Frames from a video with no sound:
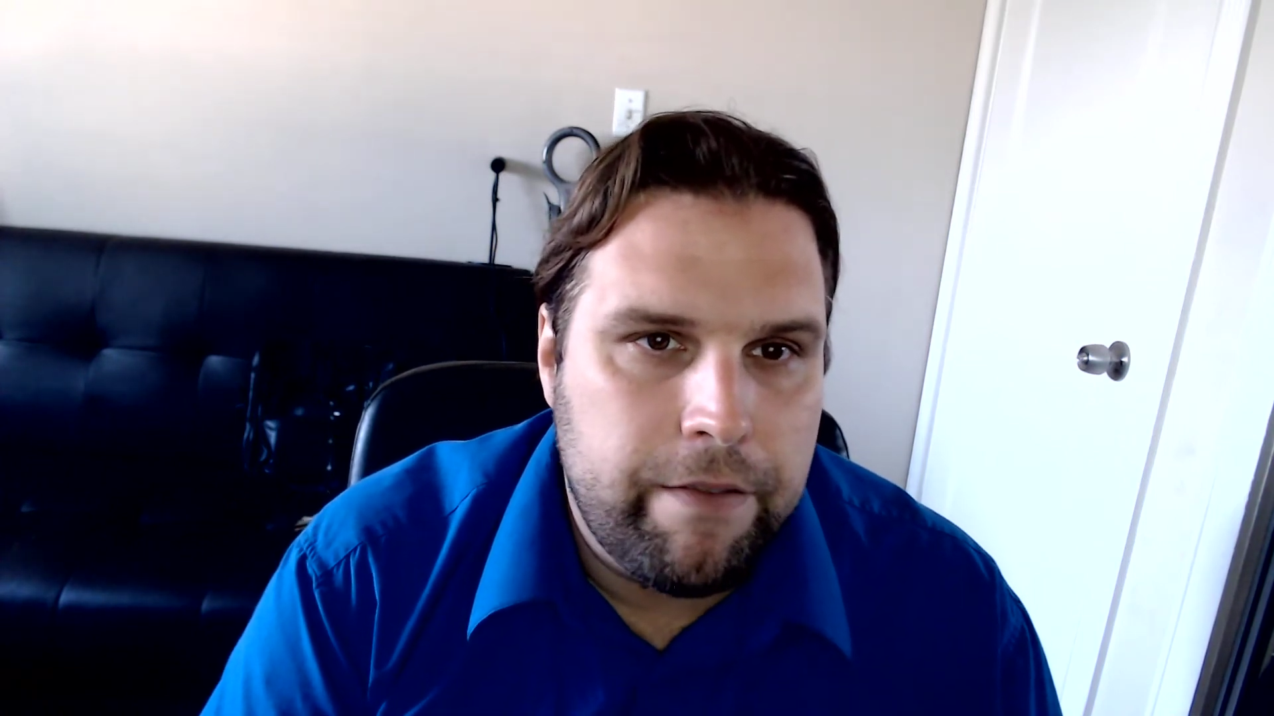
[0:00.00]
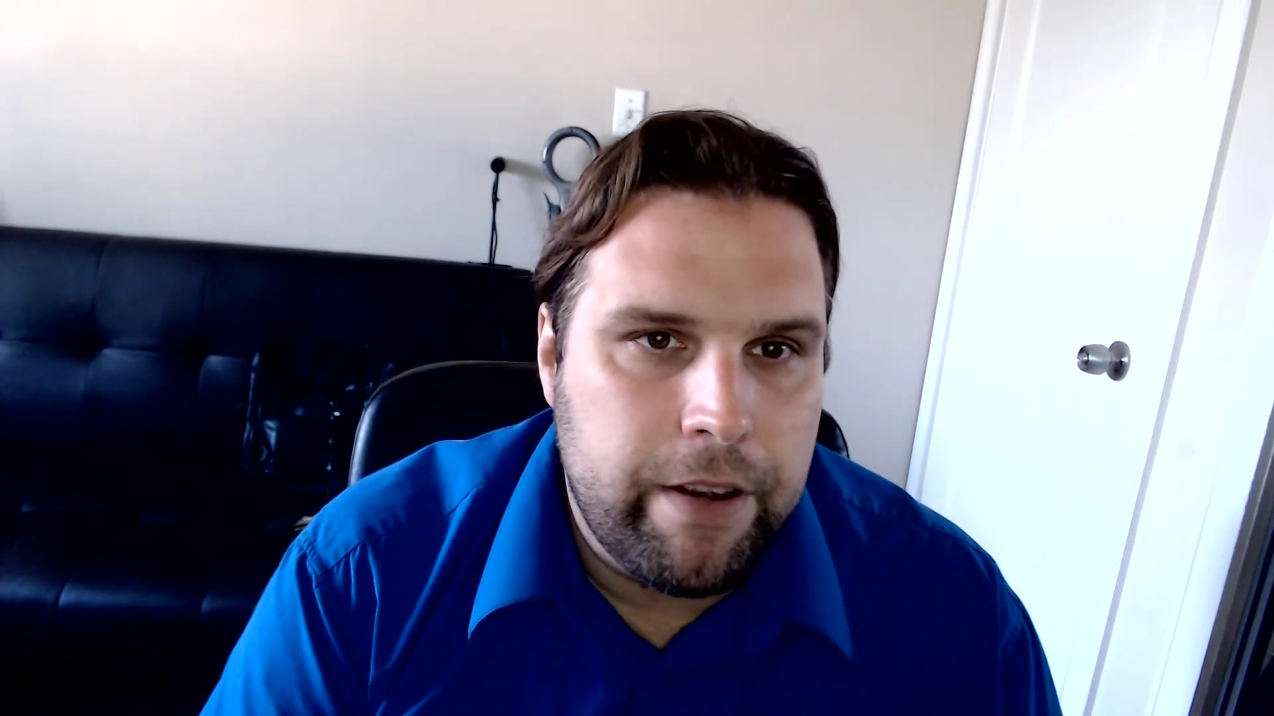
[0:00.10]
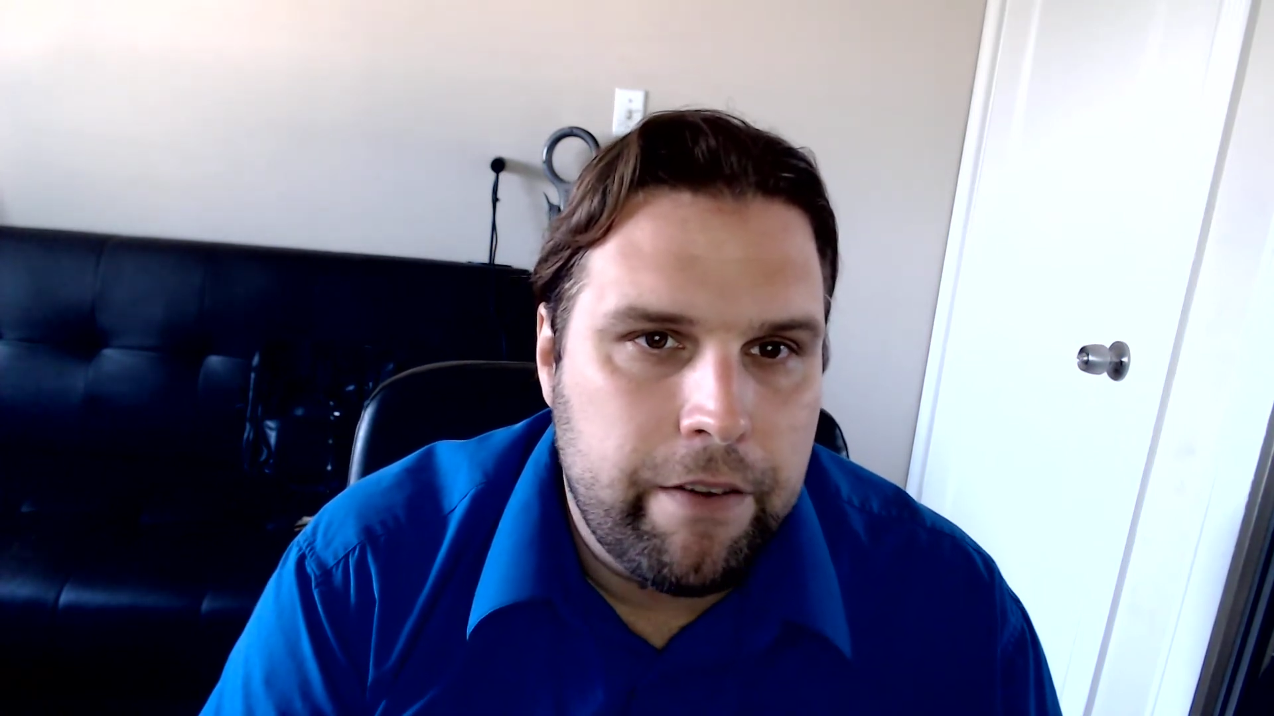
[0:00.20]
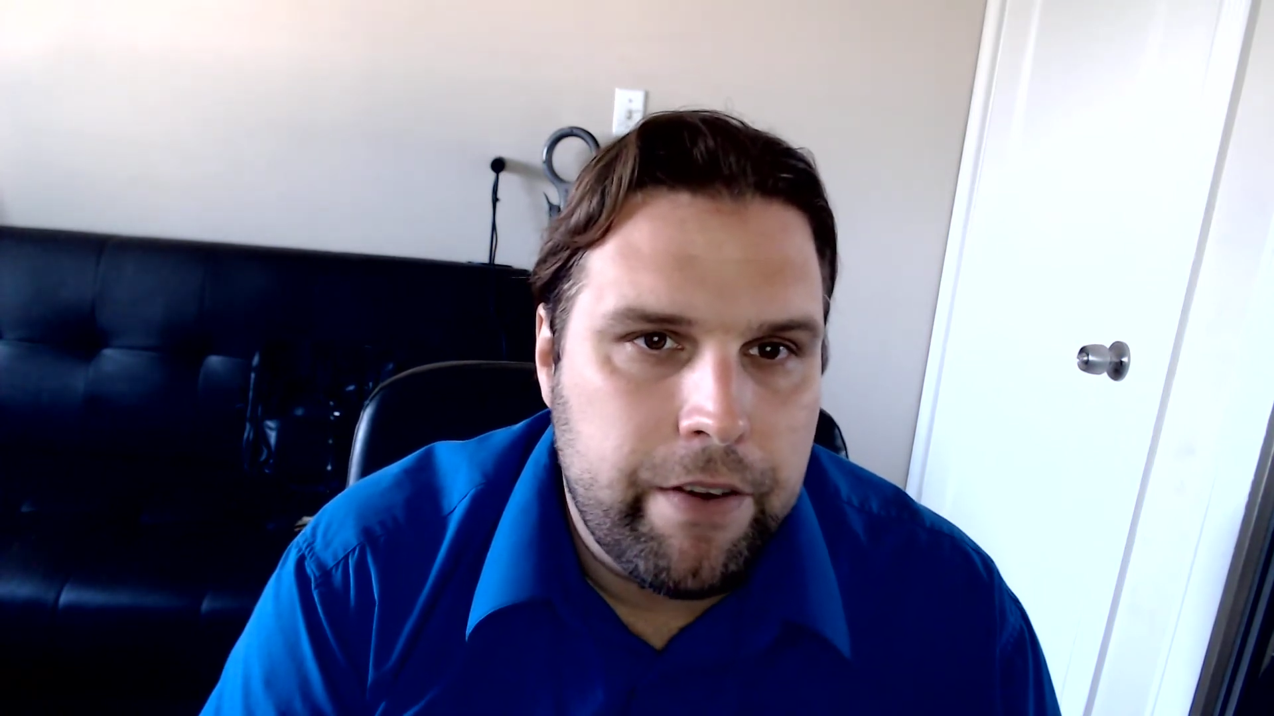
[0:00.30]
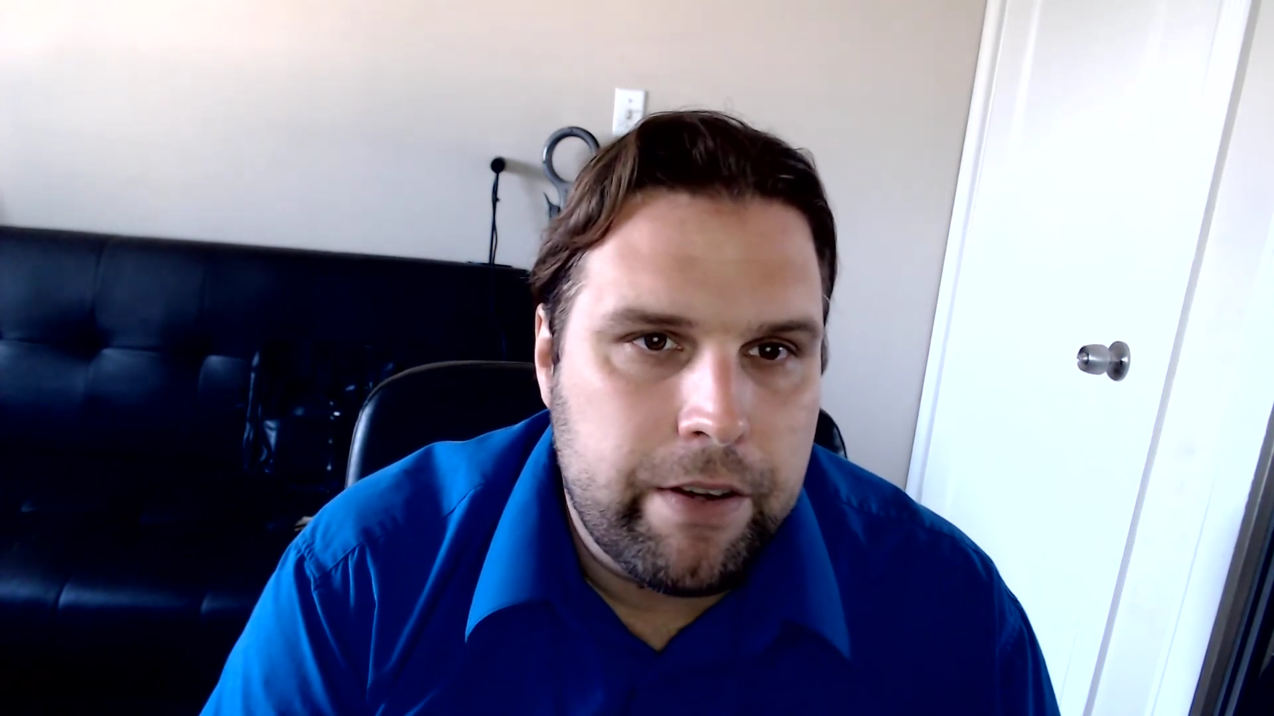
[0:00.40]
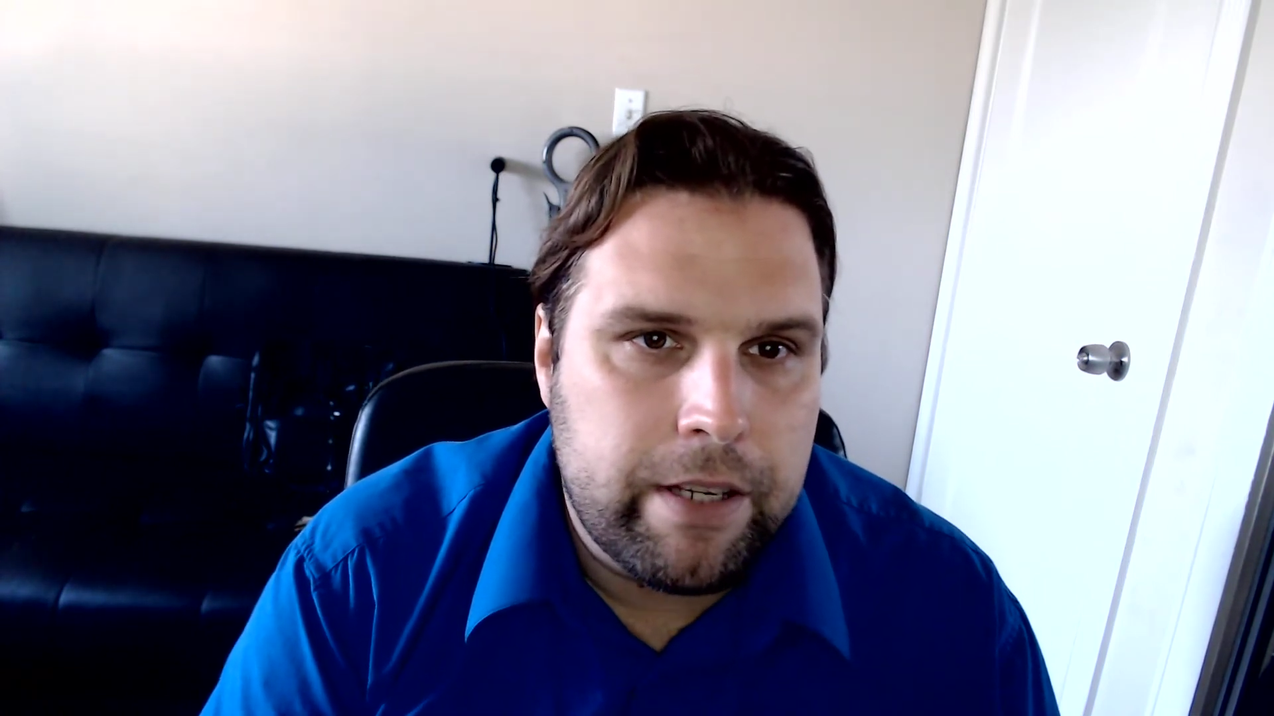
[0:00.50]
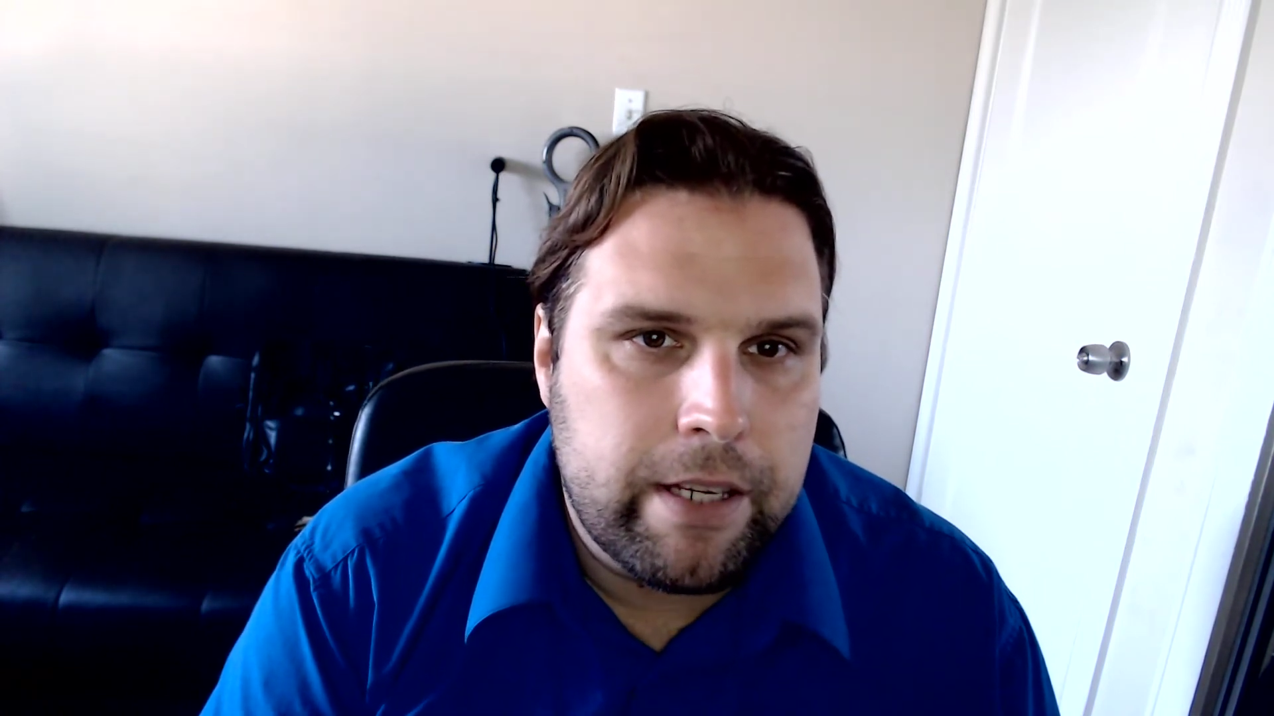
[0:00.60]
interviews is